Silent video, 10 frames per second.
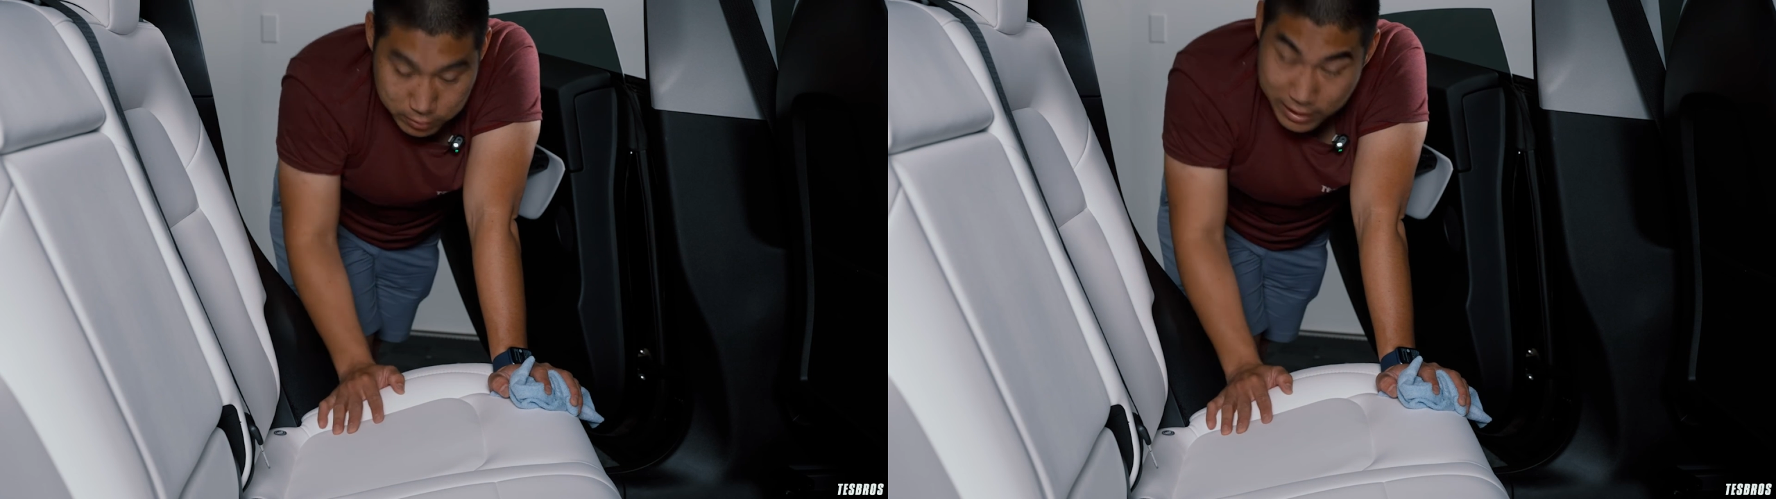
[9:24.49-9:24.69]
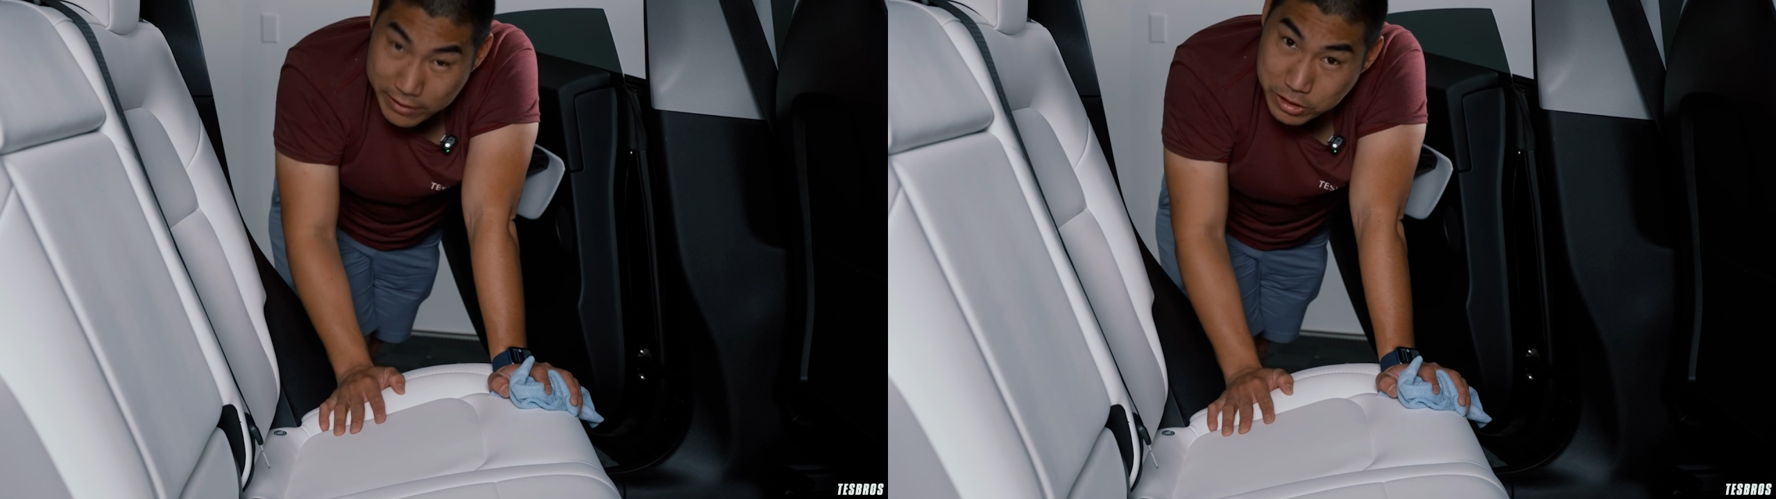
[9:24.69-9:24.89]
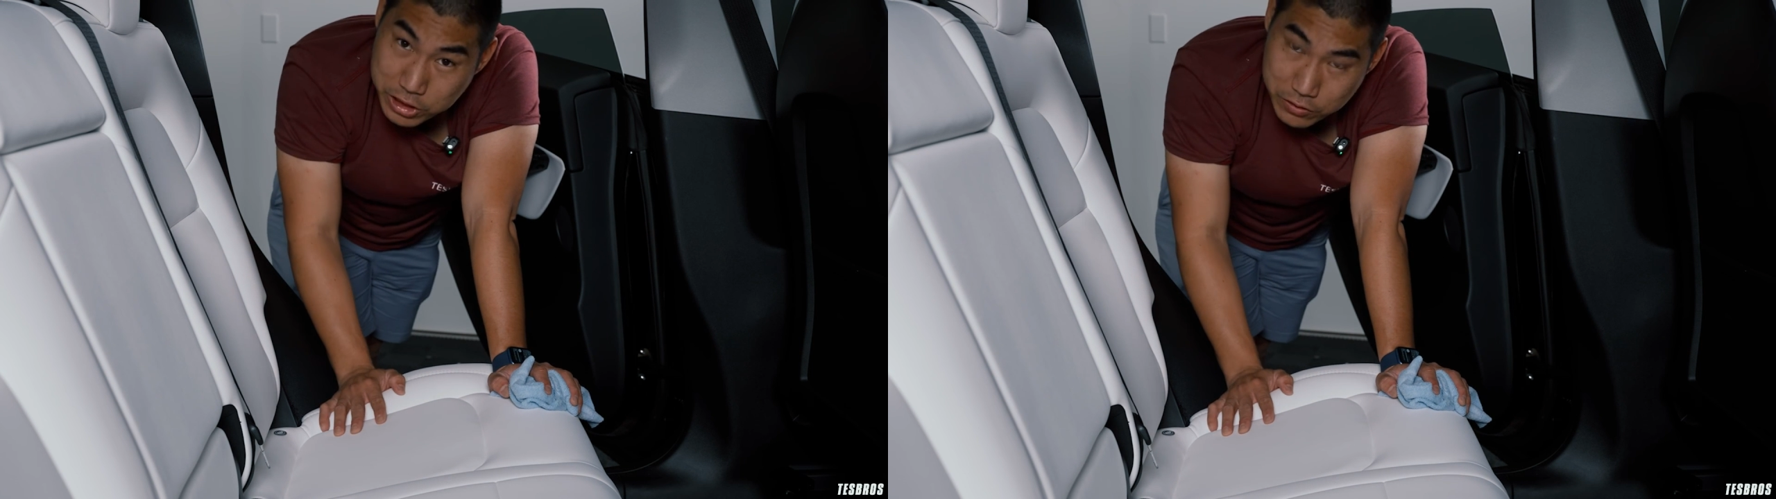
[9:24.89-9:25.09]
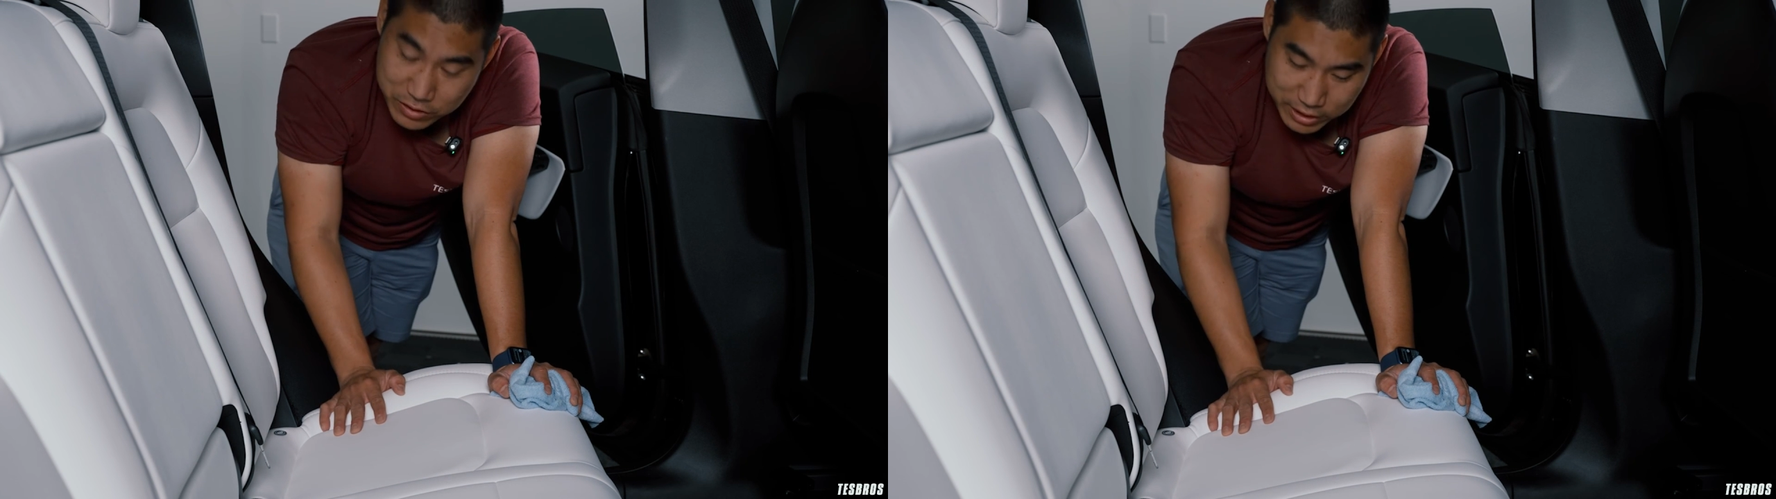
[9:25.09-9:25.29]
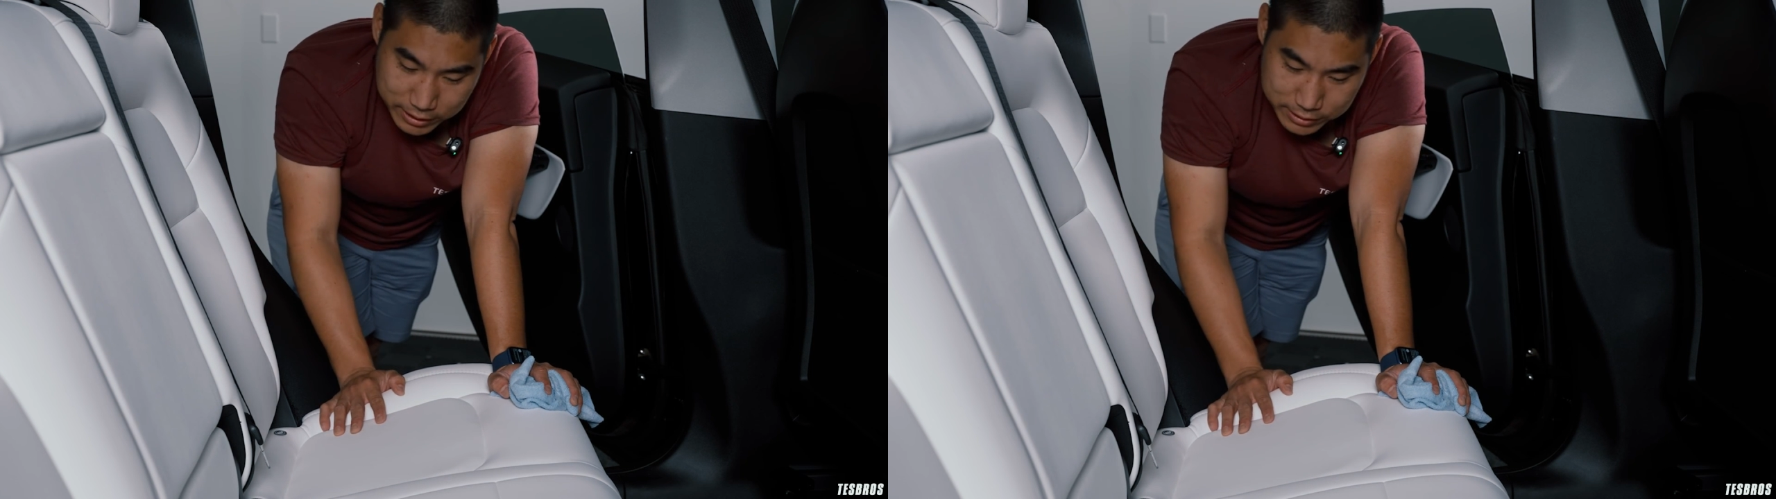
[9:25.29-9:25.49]
leather
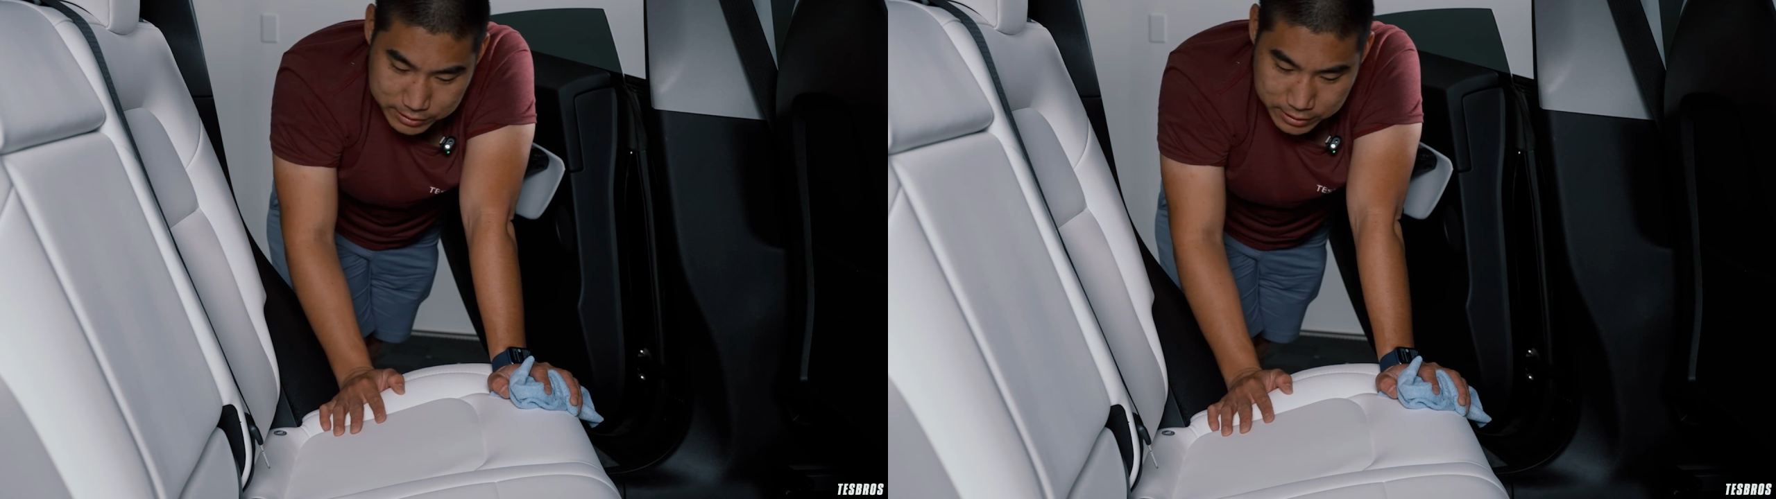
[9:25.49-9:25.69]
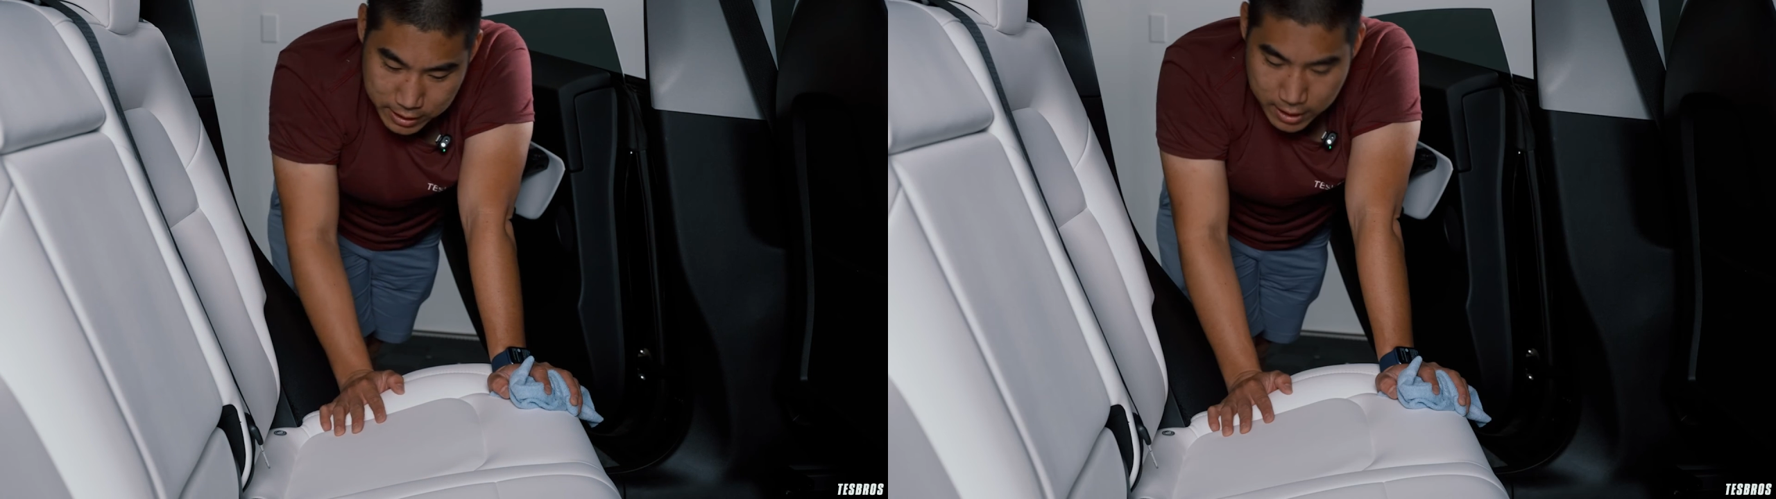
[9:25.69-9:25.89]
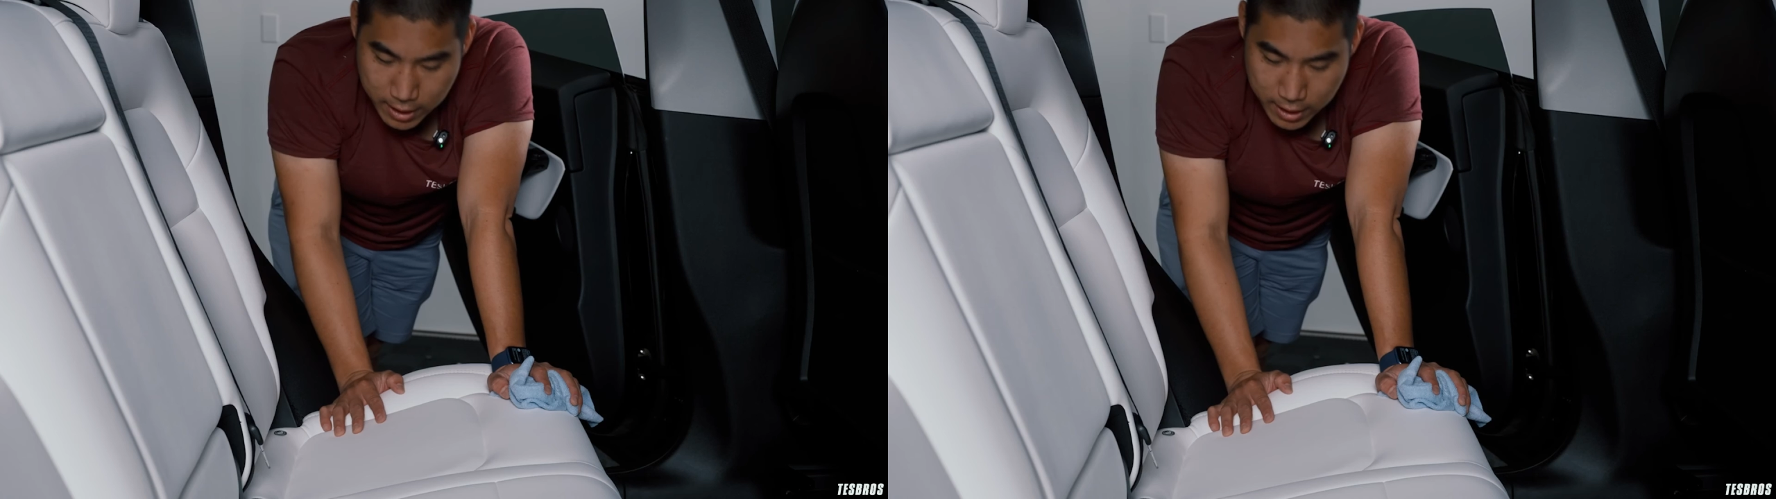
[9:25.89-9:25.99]
shield does.